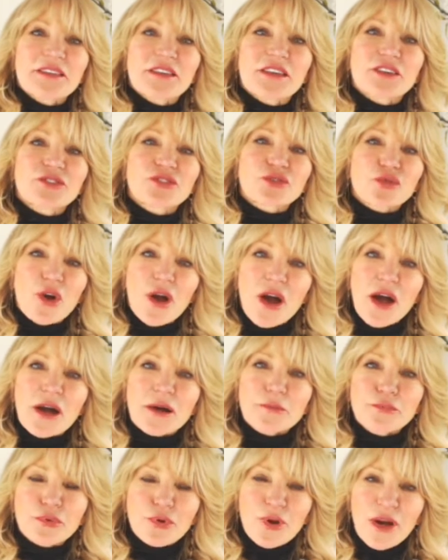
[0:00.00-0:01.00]
The
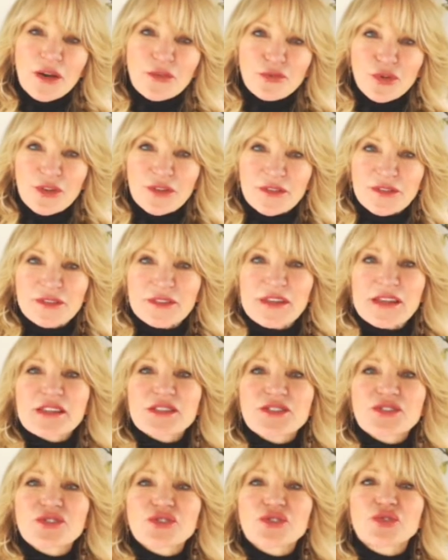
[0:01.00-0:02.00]
strong preference
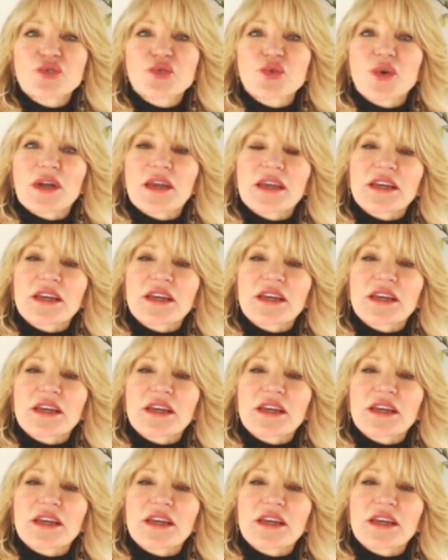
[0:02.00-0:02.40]
is to